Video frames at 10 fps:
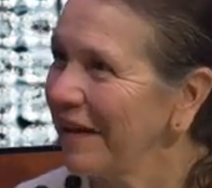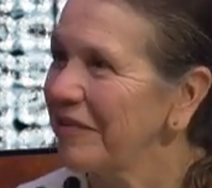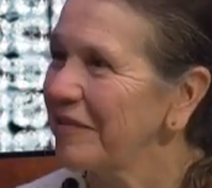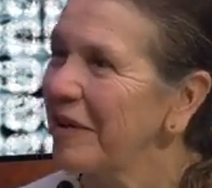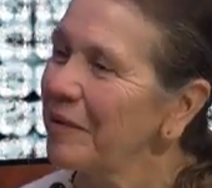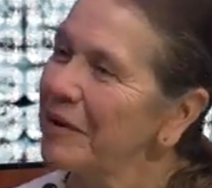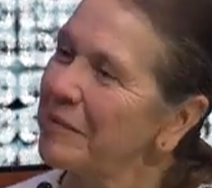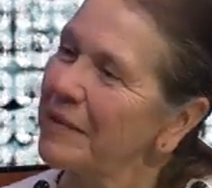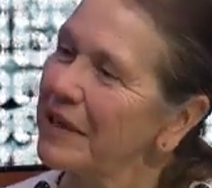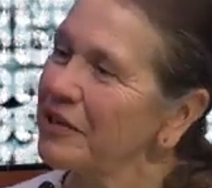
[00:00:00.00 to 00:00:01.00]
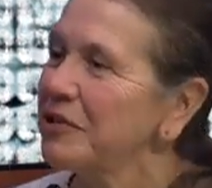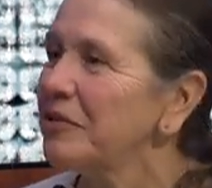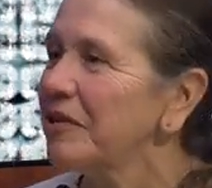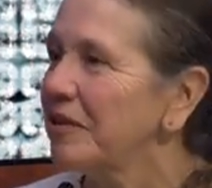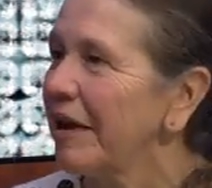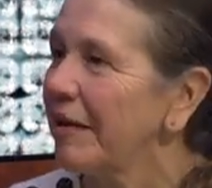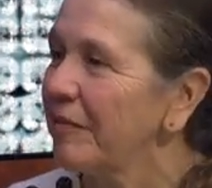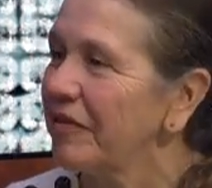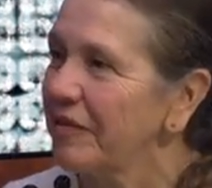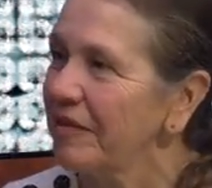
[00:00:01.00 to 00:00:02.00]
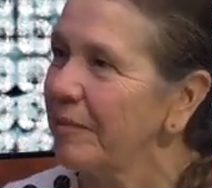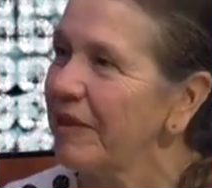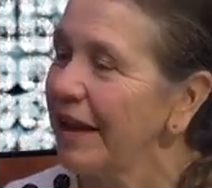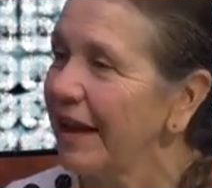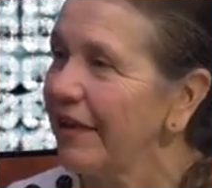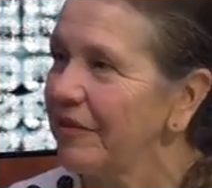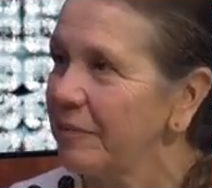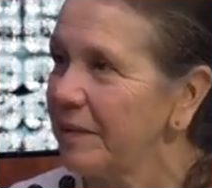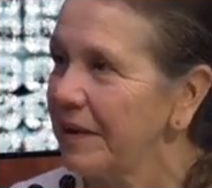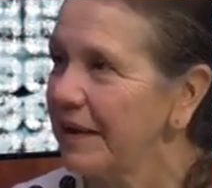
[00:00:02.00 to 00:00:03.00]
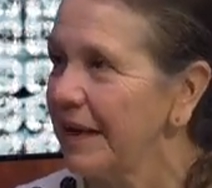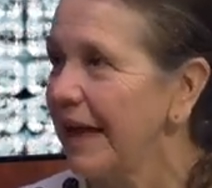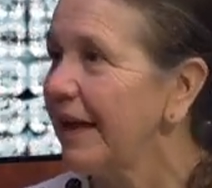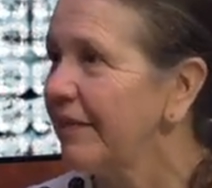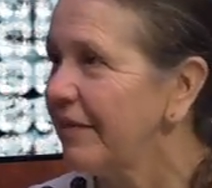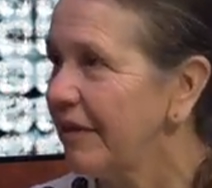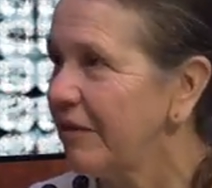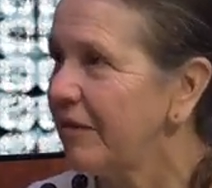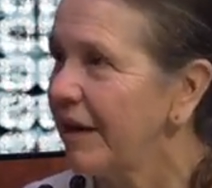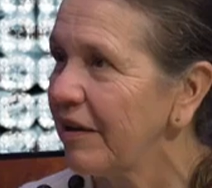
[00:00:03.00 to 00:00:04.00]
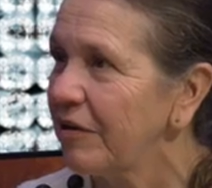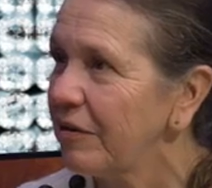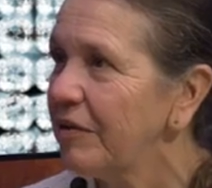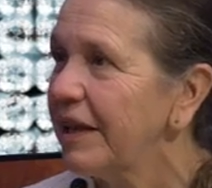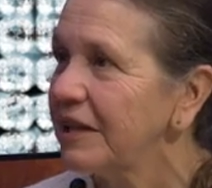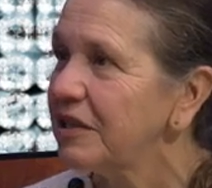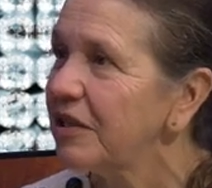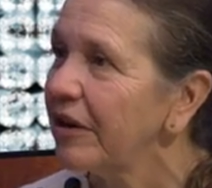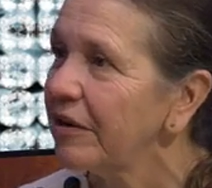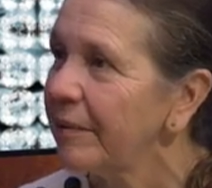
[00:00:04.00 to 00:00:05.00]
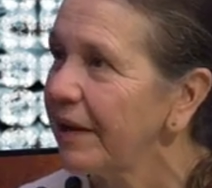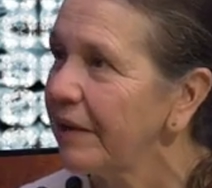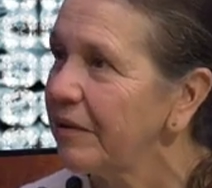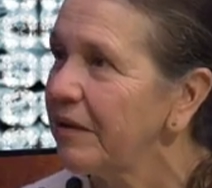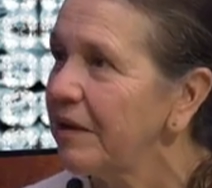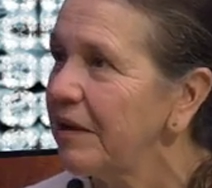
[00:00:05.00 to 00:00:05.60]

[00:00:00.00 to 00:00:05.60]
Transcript: So I want to make sure if there's something I haven't been asking you that you'd like to talk about.